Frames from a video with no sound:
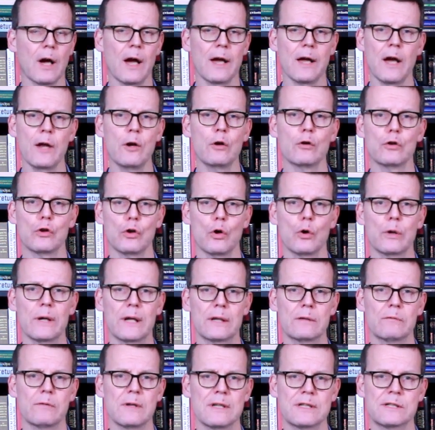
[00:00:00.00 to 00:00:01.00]
I don't know
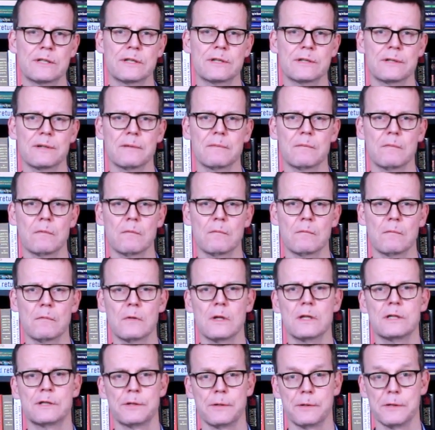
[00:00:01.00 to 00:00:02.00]
yet. It's
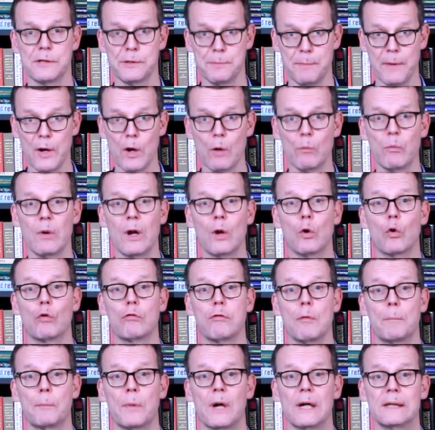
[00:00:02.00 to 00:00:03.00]
better we look
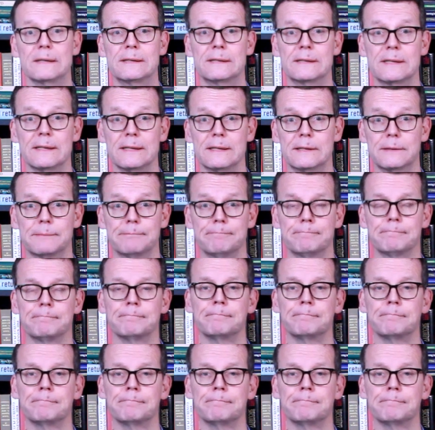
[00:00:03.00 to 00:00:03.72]
for prices.